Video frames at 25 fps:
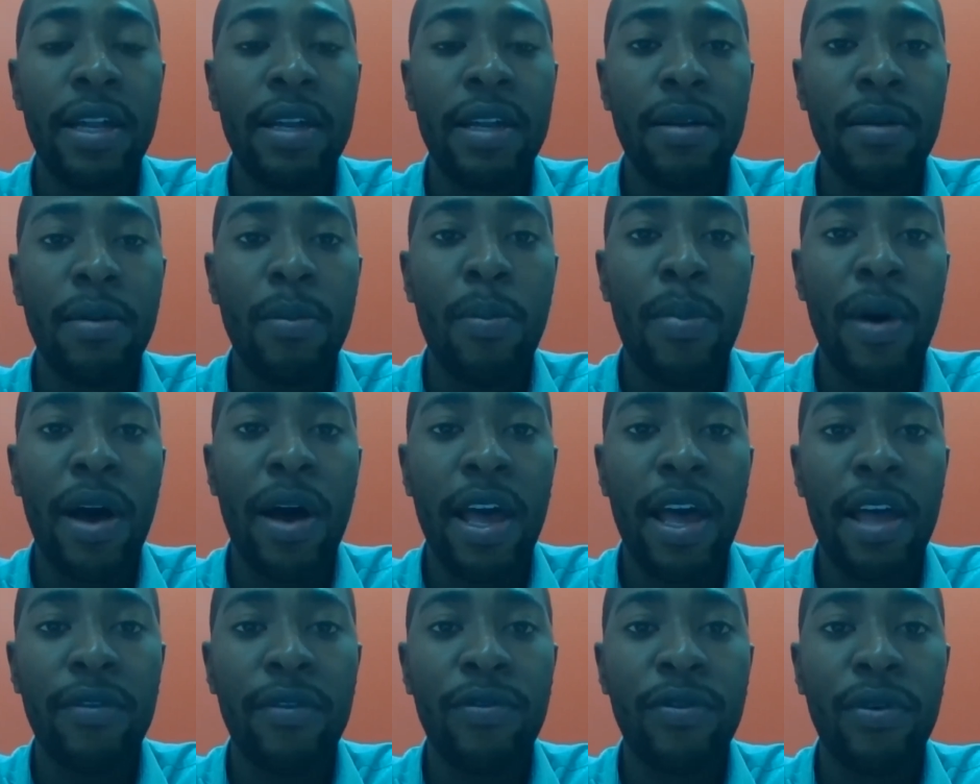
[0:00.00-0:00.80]

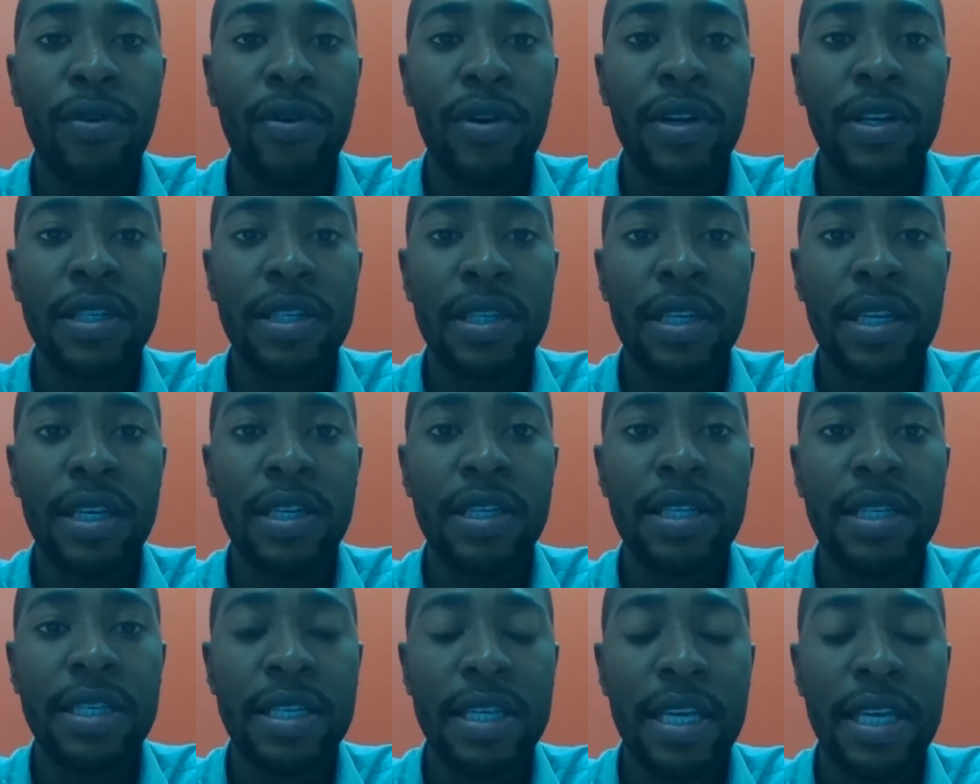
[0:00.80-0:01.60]
And by, for
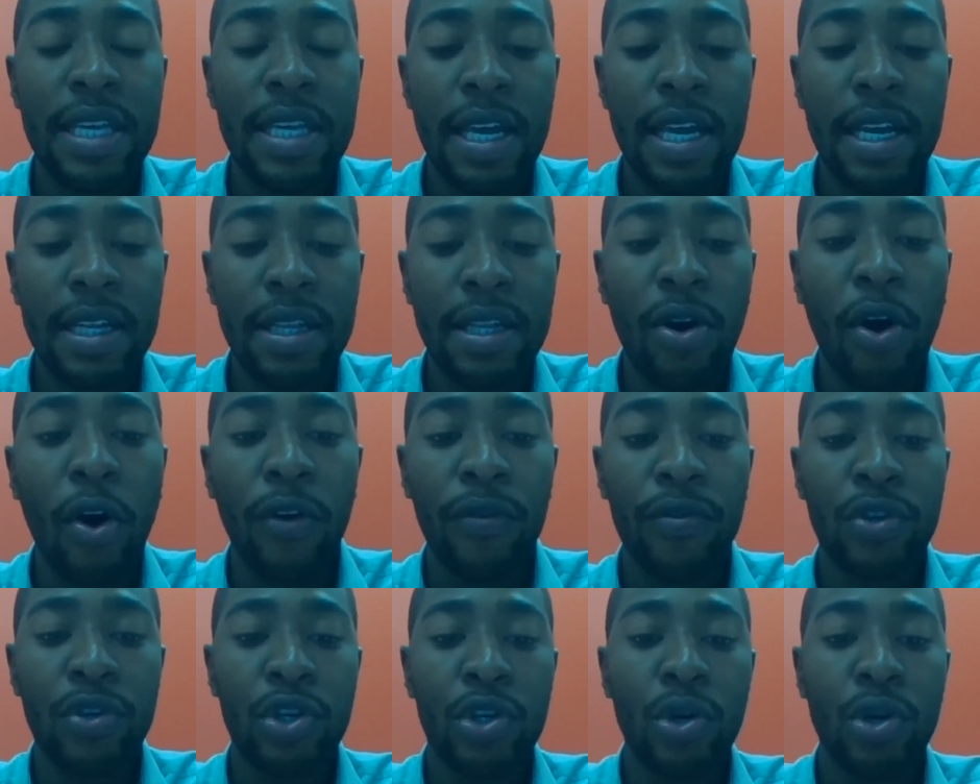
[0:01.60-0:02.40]
instance,
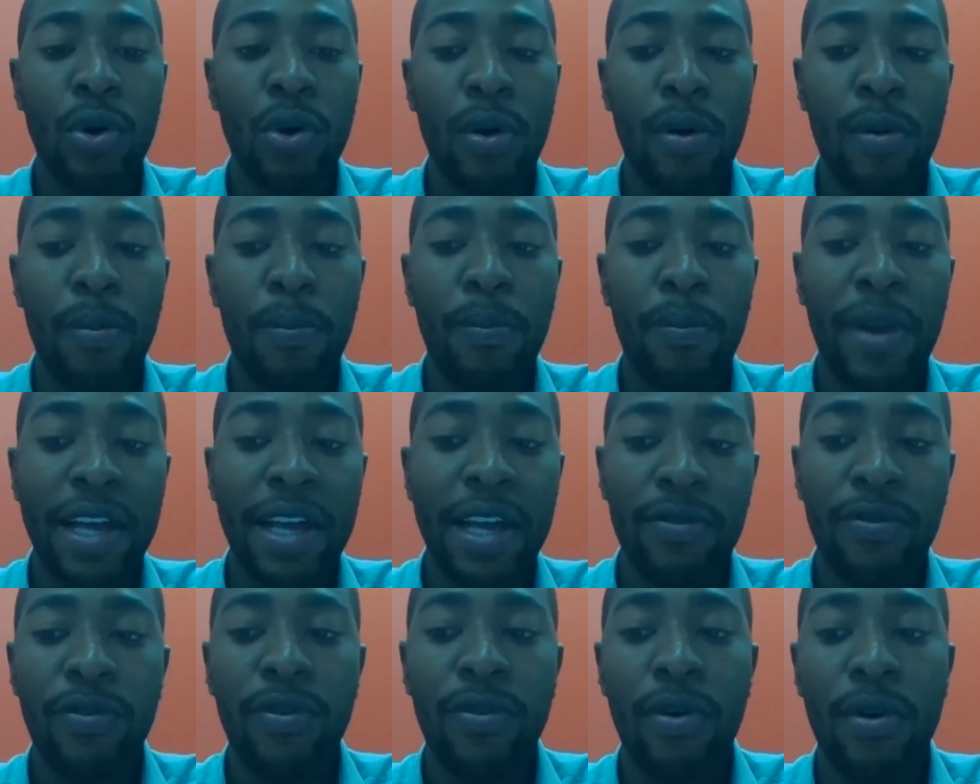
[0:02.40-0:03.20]
seeing the
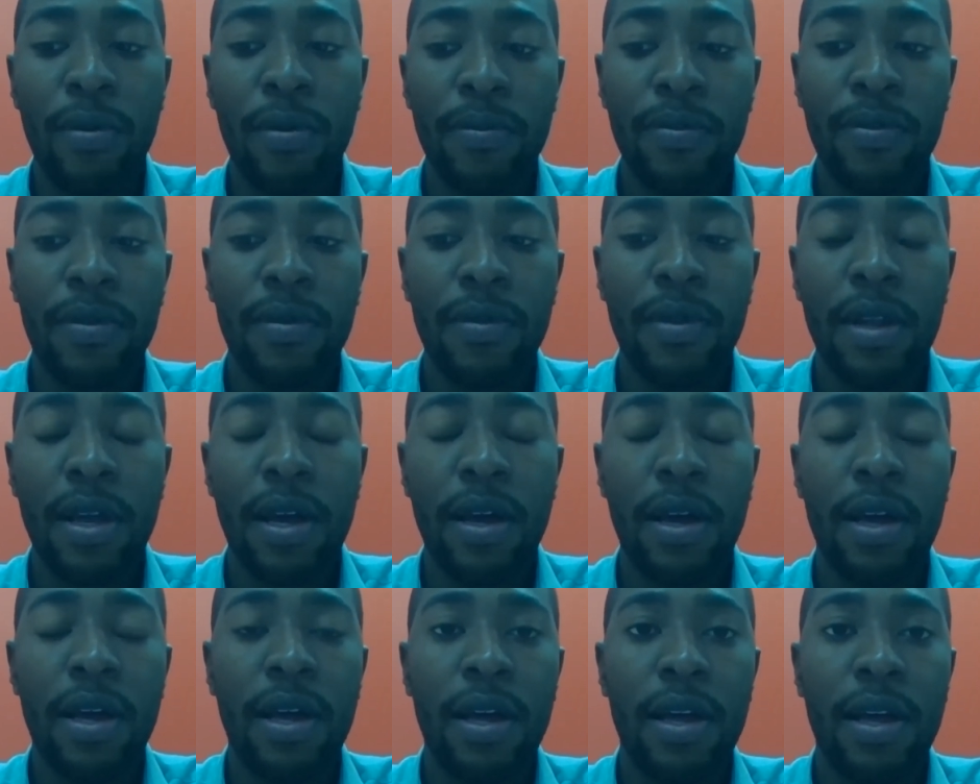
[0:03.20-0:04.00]
offshore
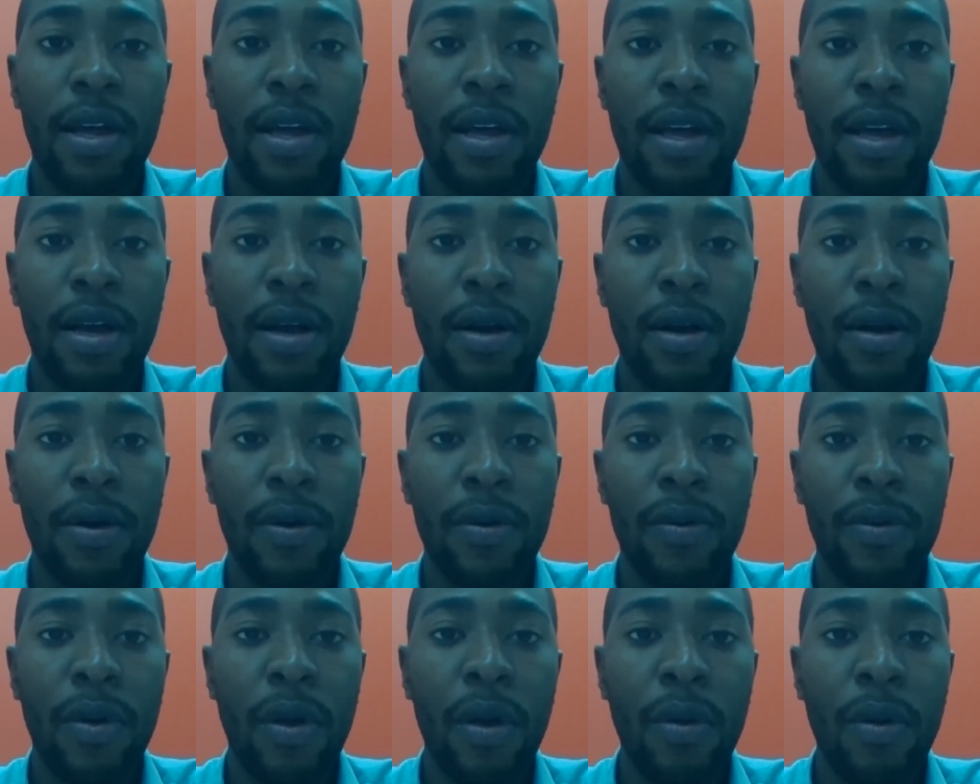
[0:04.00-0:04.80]
platform, uh,
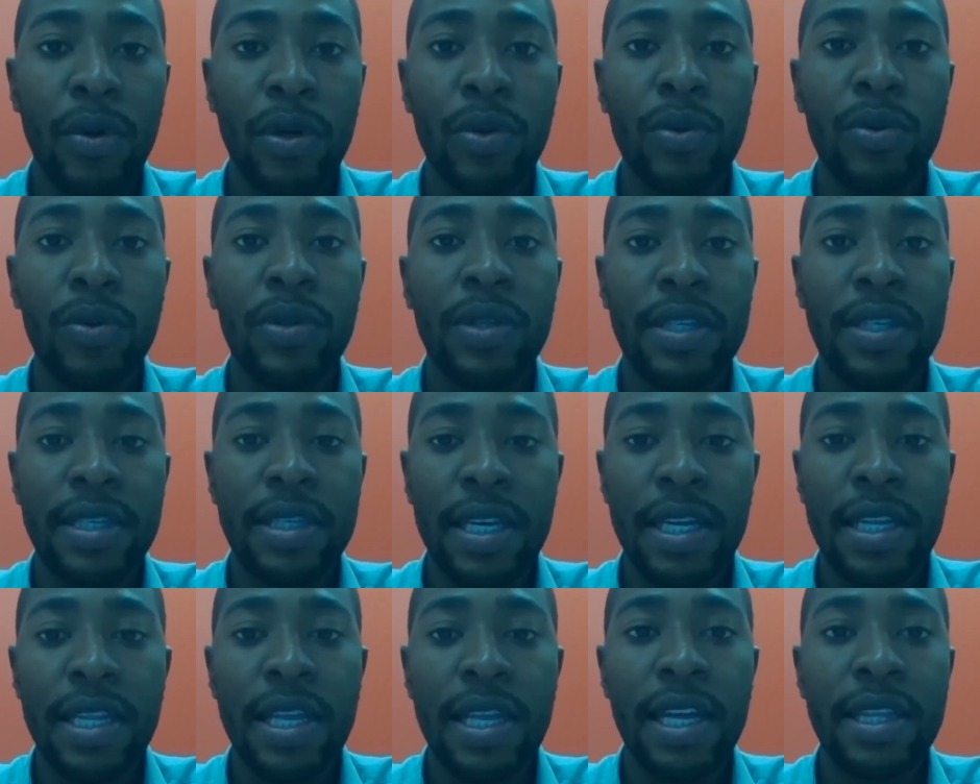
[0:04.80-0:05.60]
we
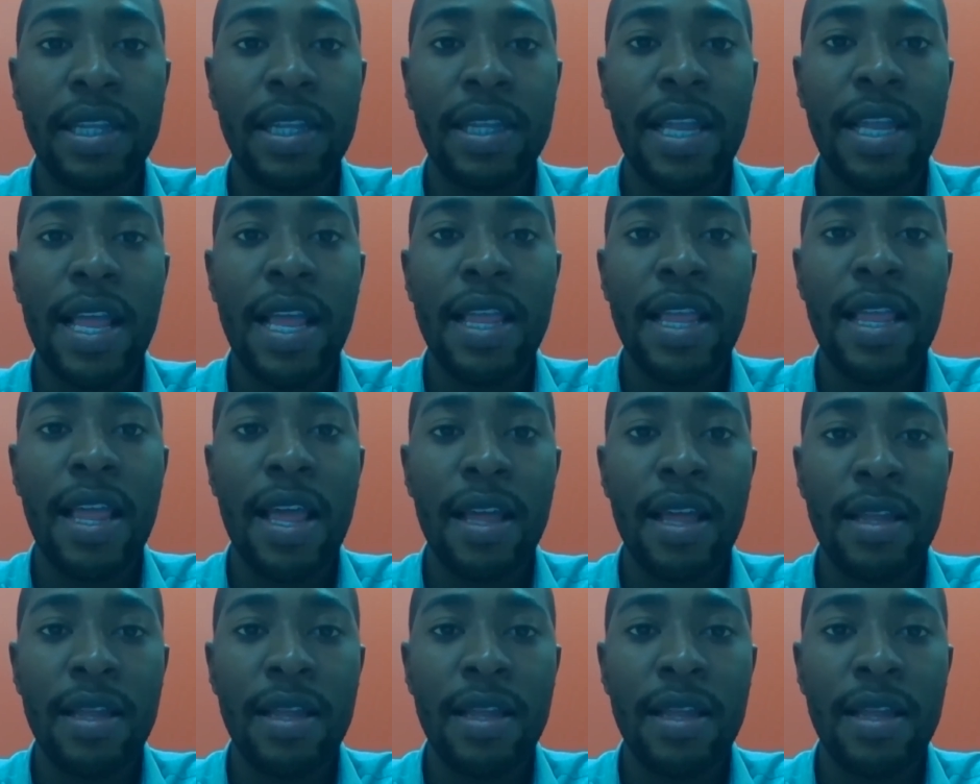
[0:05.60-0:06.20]
could see that